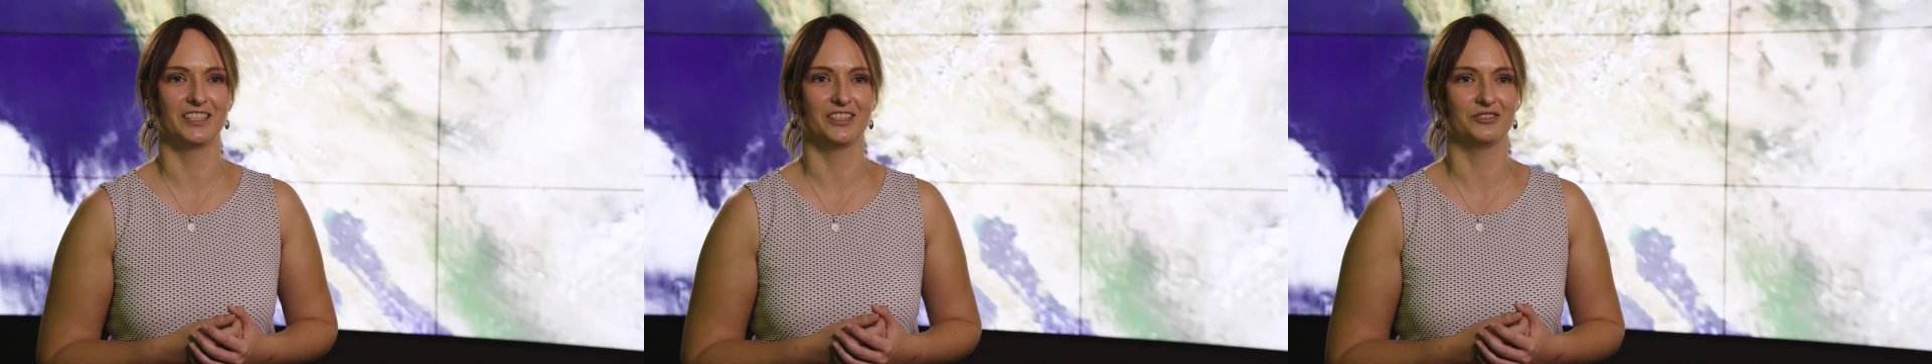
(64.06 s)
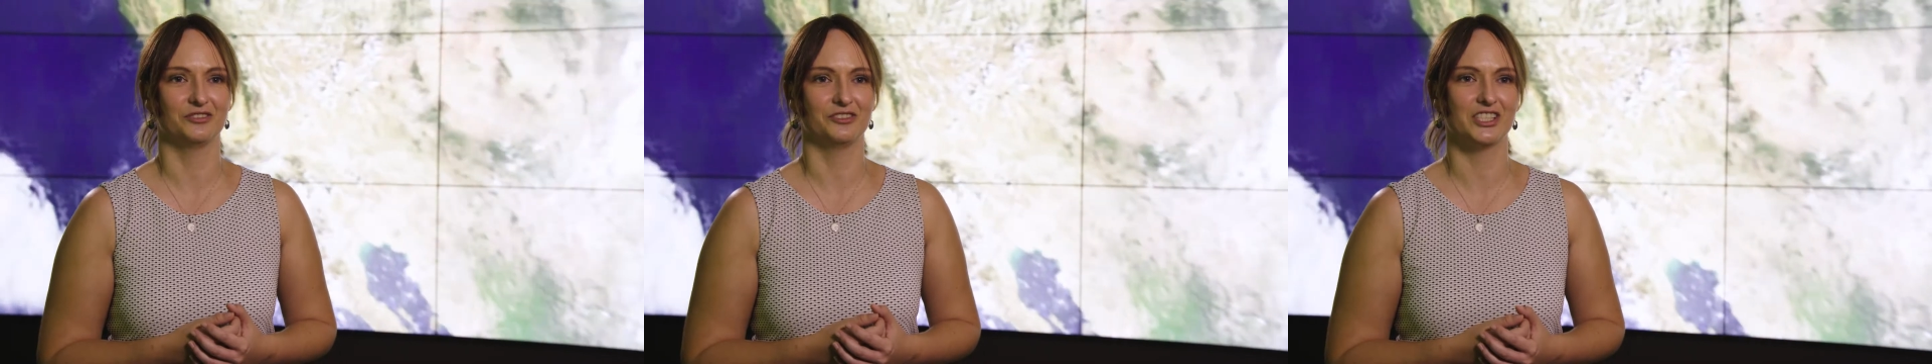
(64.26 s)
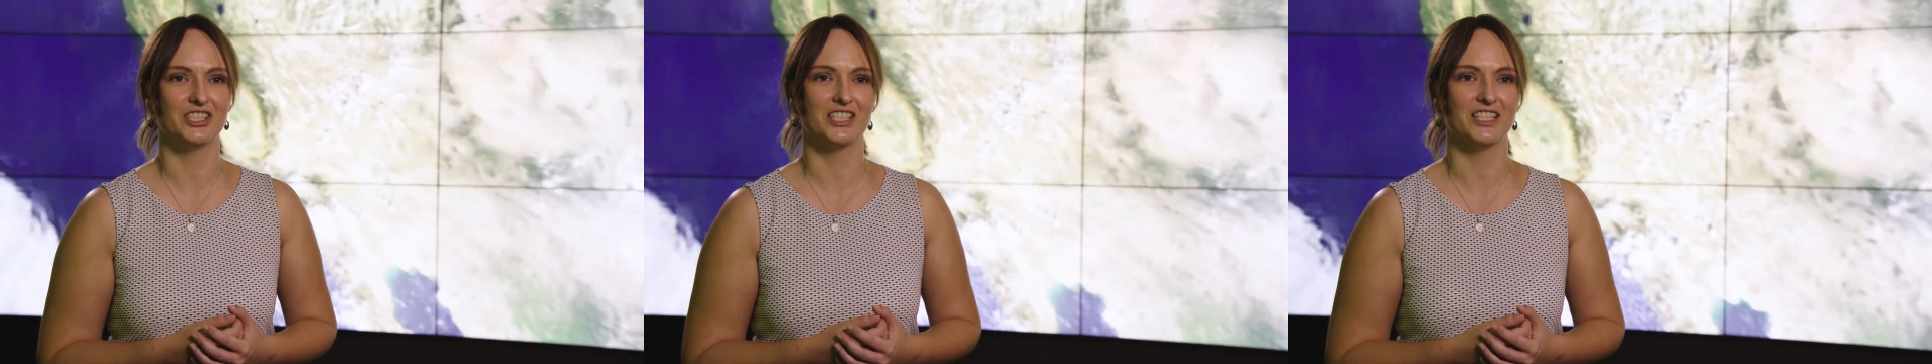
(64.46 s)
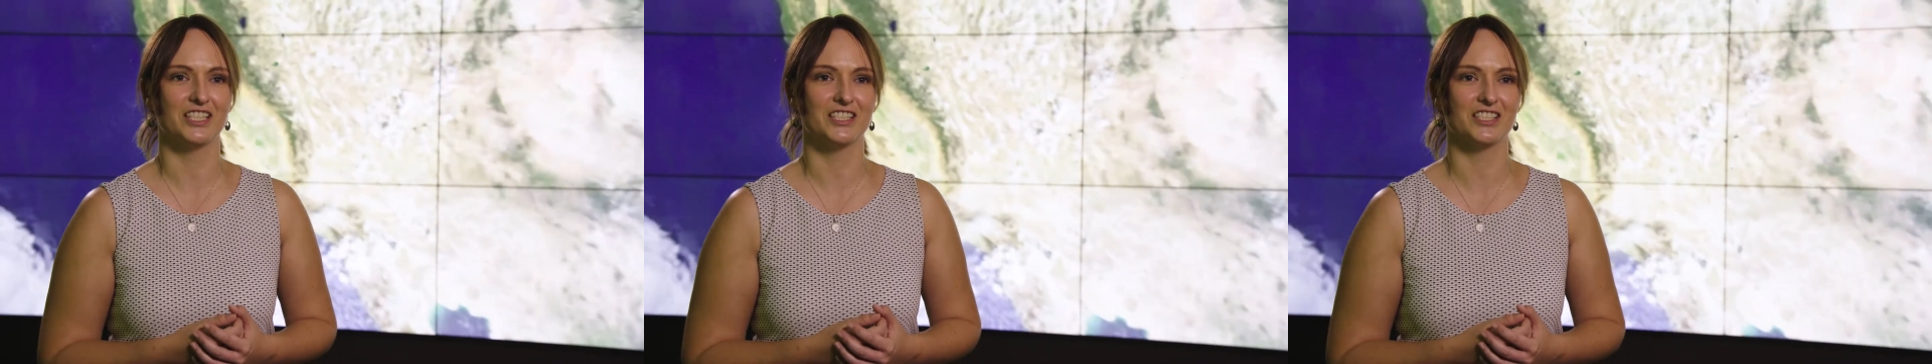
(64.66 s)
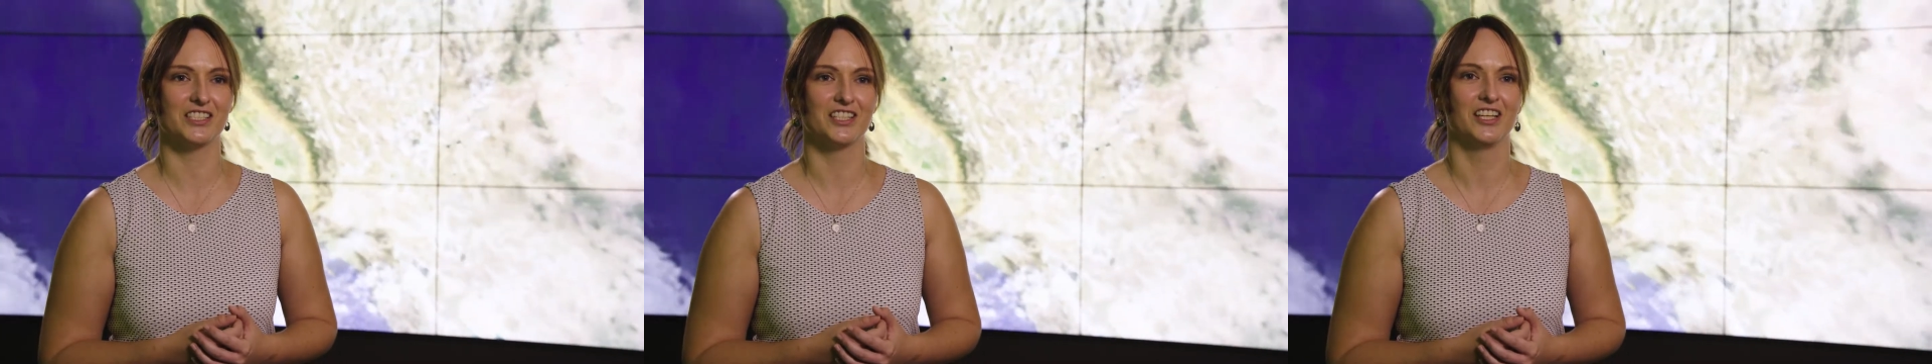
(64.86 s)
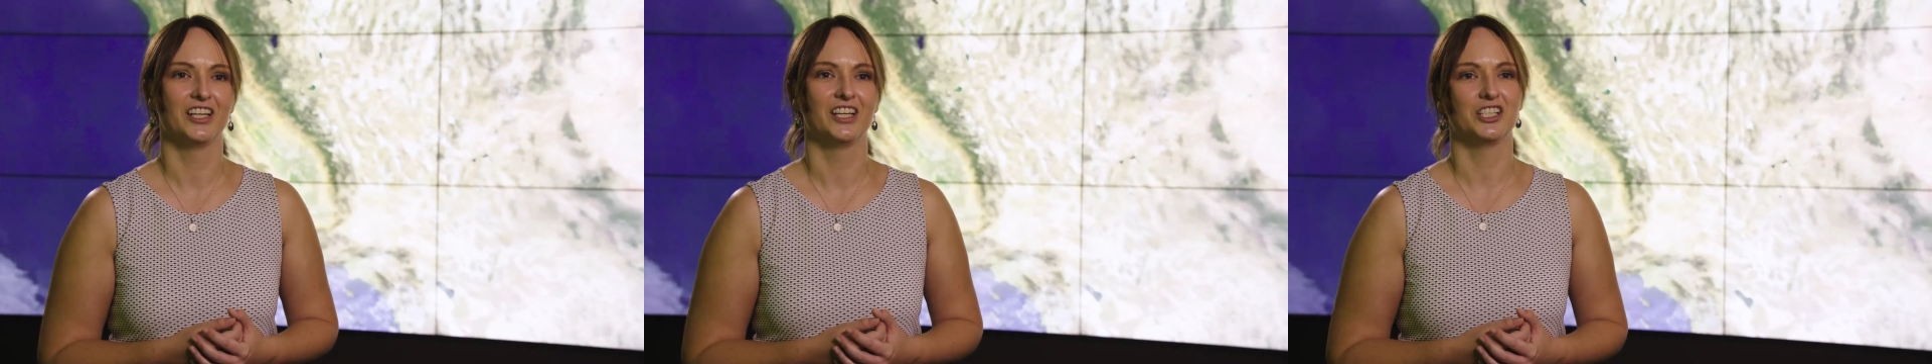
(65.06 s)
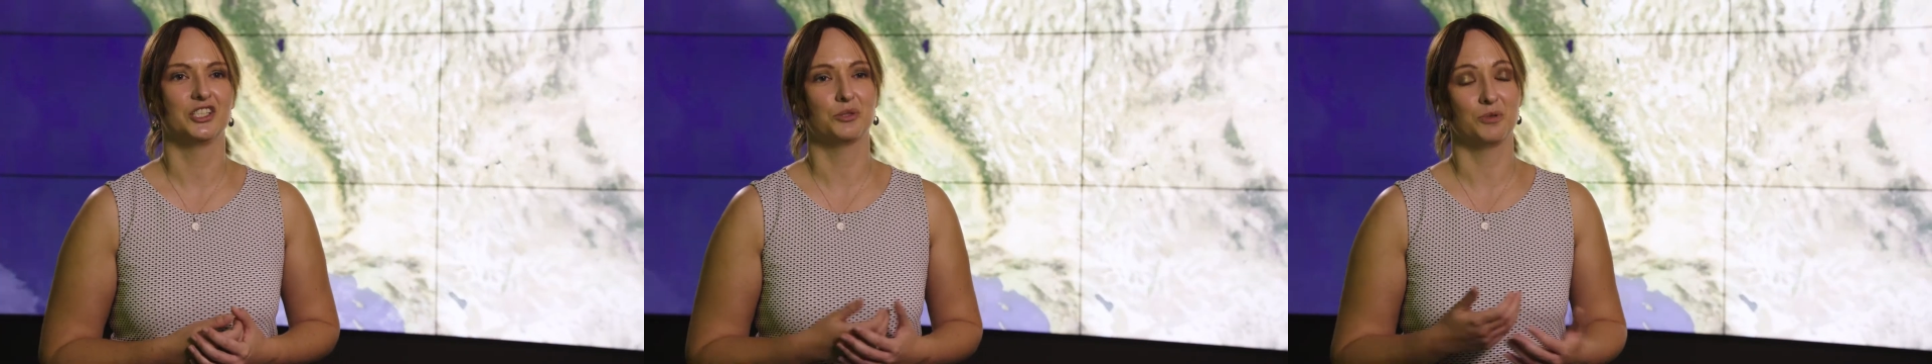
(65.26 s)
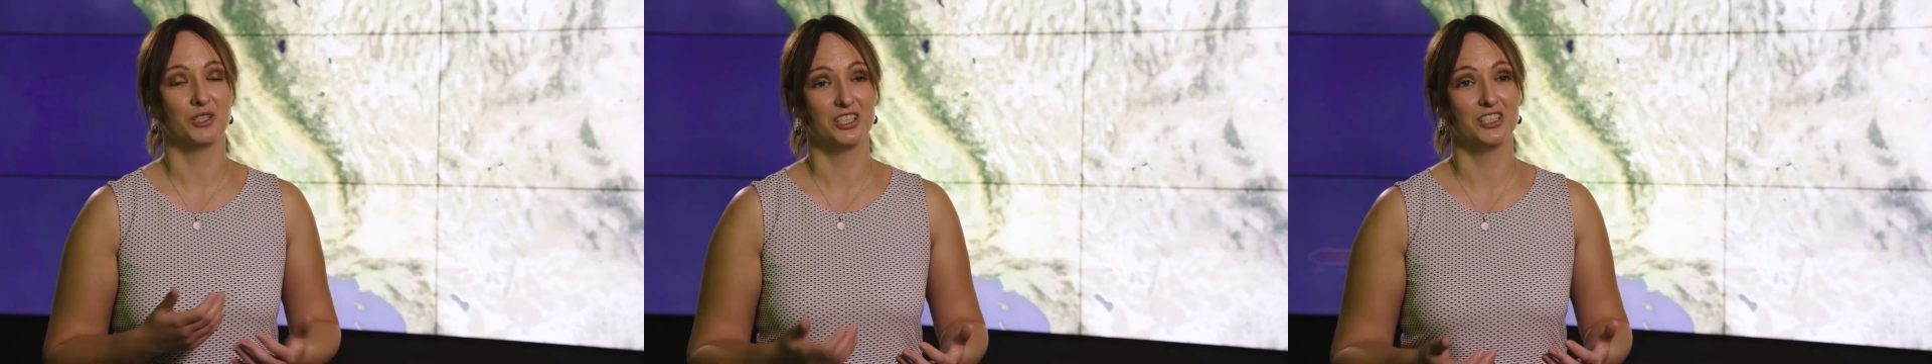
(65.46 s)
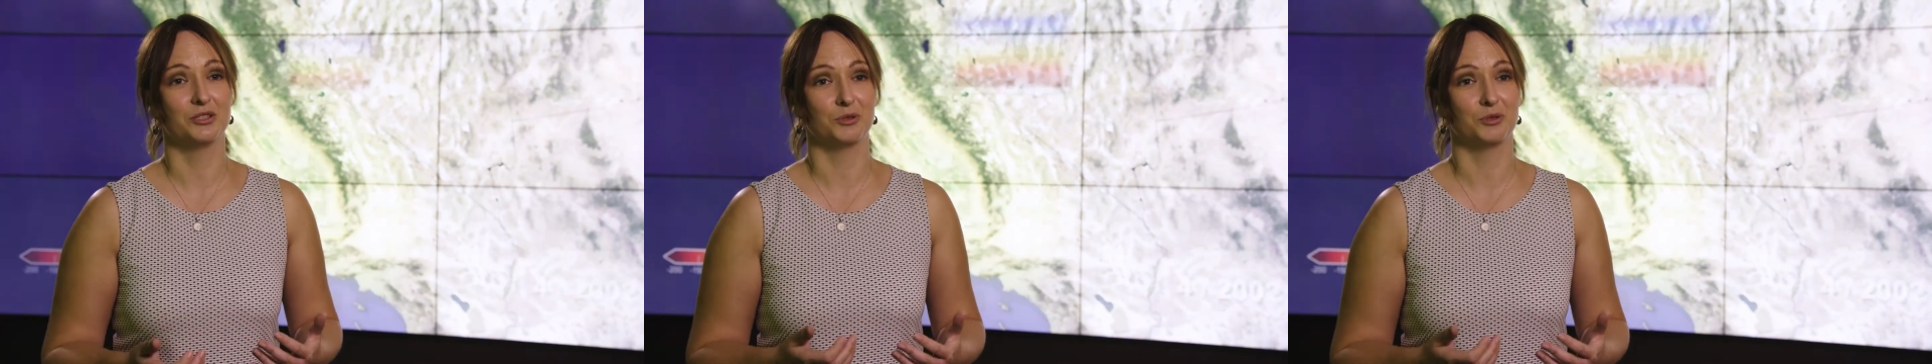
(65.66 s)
in physics, and spe